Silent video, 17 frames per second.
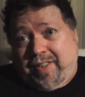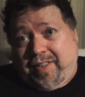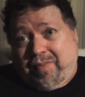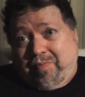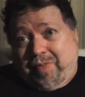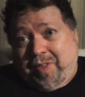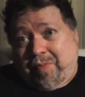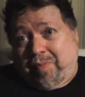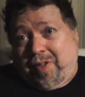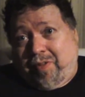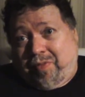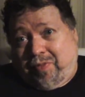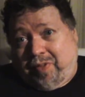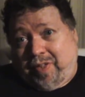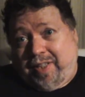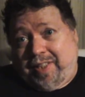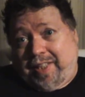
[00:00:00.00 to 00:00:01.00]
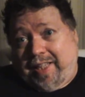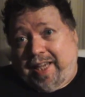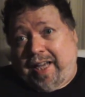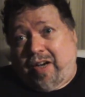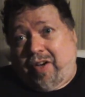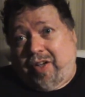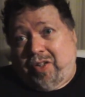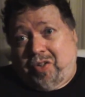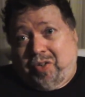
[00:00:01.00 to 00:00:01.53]
me and my friend
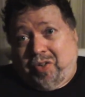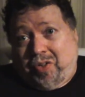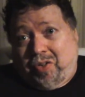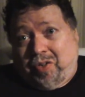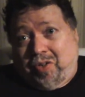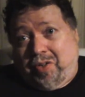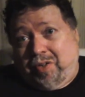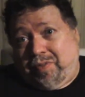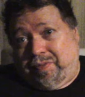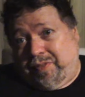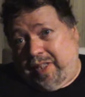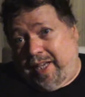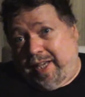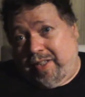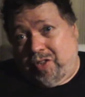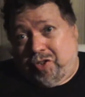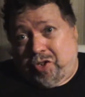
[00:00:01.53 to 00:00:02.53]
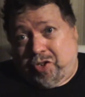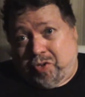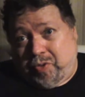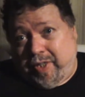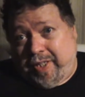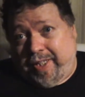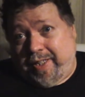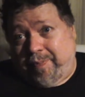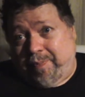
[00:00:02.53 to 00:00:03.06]
Gary took off down the
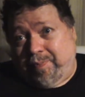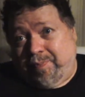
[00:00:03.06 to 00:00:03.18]
street,